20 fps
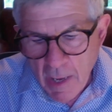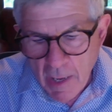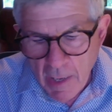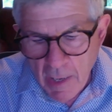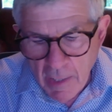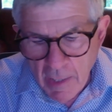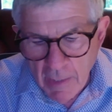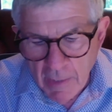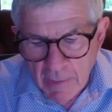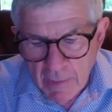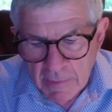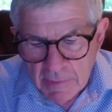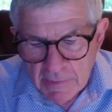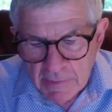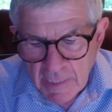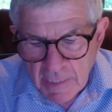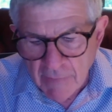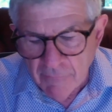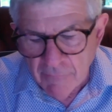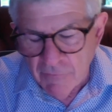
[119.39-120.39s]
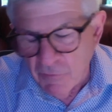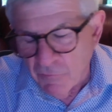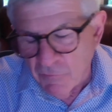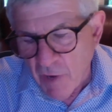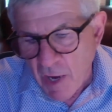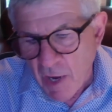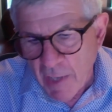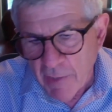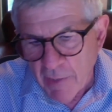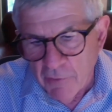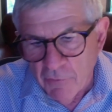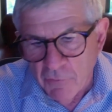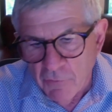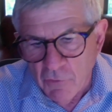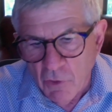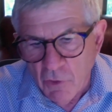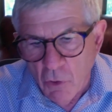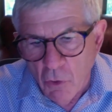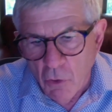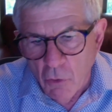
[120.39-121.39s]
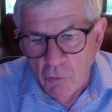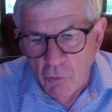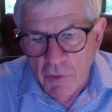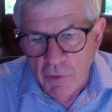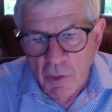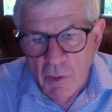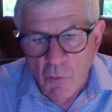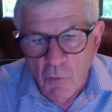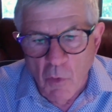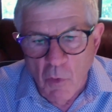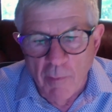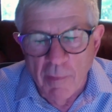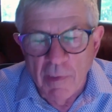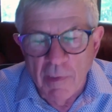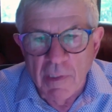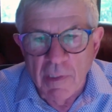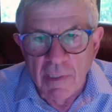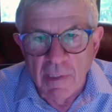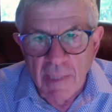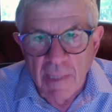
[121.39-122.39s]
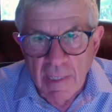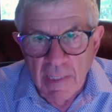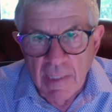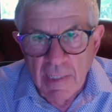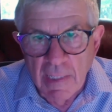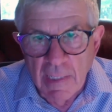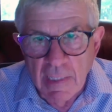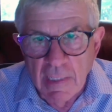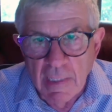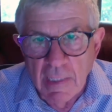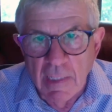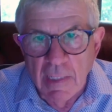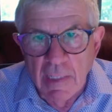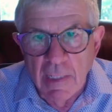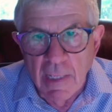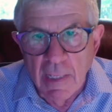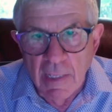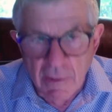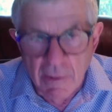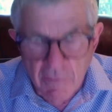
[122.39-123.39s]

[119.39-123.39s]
uh, set of dividers to hold the equipment that they needed in